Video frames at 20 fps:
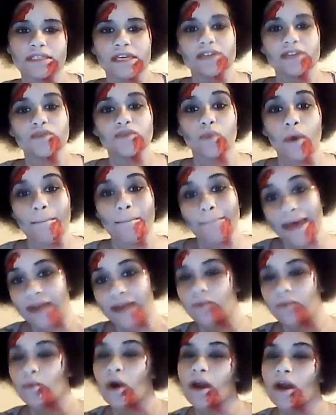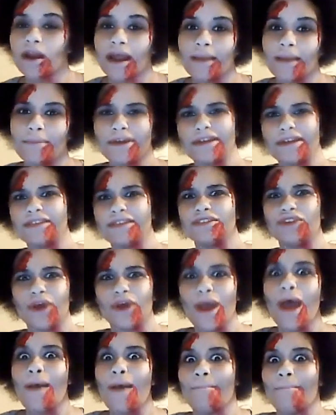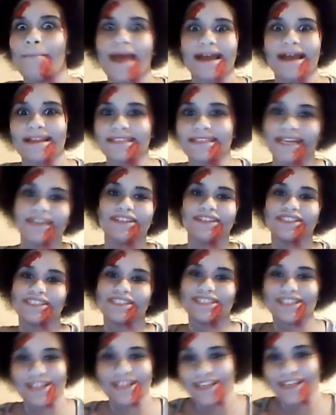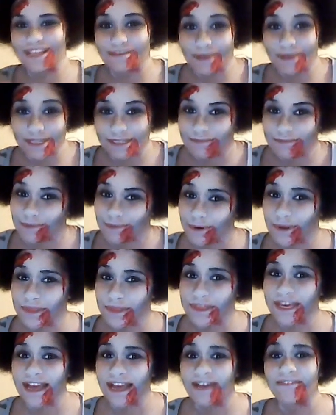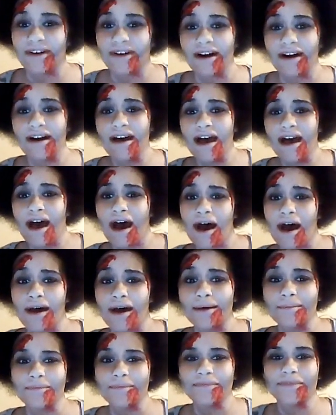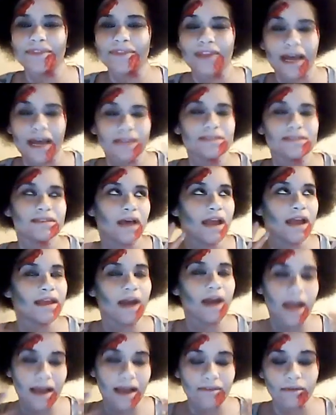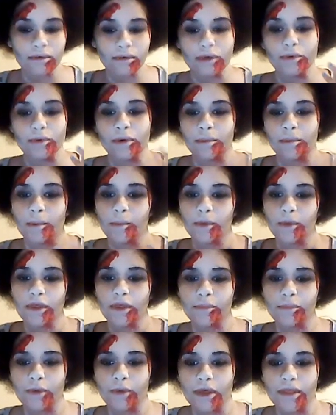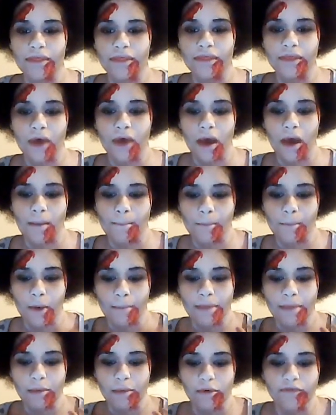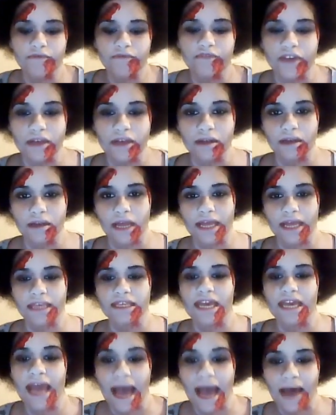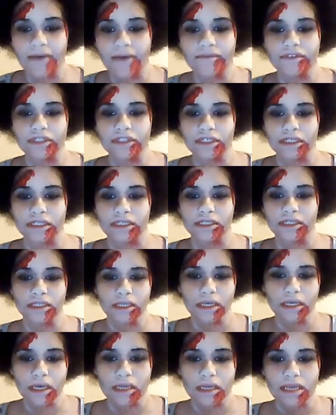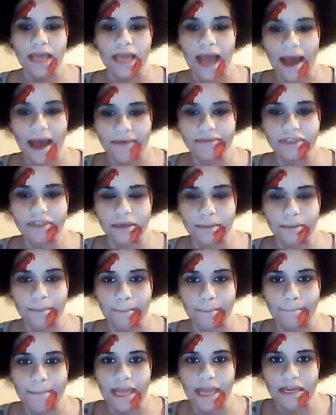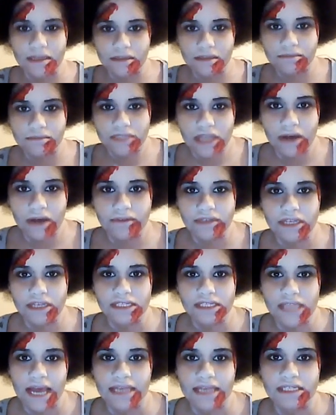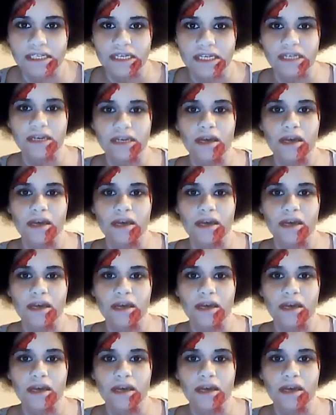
it's what men want, and because, you know, male attention is clearly the most important thing ever. I have a real problem with when people feel like they have to make themselves look sexy